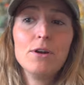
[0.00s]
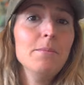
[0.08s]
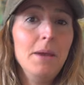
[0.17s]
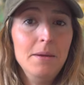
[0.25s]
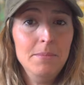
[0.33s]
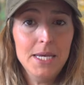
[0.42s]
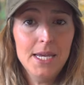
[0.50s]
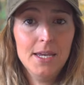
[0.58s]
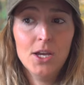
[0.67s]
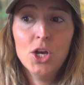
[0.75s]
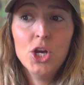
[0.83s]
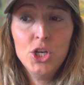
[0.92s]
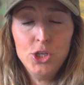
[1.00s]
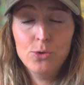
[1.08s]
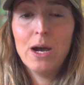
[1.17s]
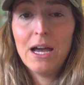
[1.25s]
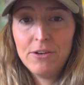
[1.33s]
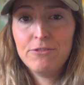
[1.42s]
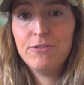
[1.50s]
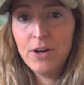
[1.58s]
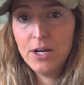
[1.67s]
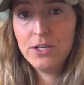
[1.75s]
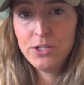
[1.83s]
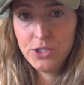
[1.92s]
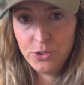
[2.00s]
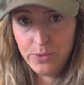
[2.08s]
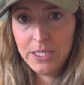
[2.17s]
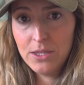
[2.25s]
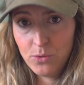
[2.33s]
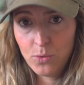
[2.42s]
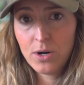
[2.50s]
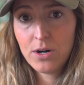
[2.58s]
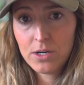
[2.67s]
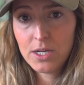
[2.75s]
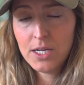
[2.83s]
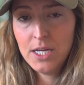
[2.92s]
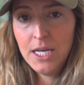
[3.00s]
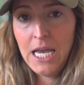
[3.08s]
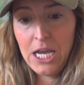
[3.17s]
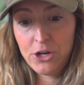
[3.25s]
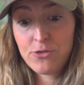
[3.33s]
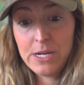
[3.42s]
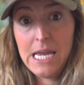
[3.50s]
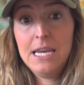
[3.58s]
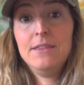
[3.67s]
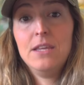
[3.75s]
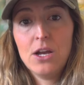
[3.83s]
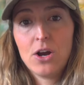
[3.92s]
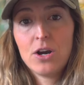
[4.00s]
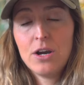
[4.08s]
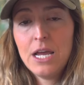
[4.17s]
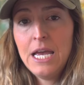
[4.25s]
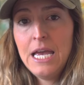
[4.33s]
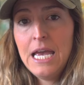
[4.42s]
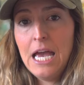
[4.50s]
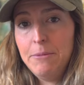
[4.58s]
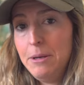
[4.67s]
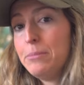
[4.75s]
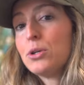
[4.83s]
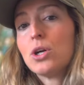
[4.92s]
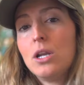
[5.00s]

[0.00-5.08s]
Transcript: it may be. You had fun doing the work and creating the art, and people are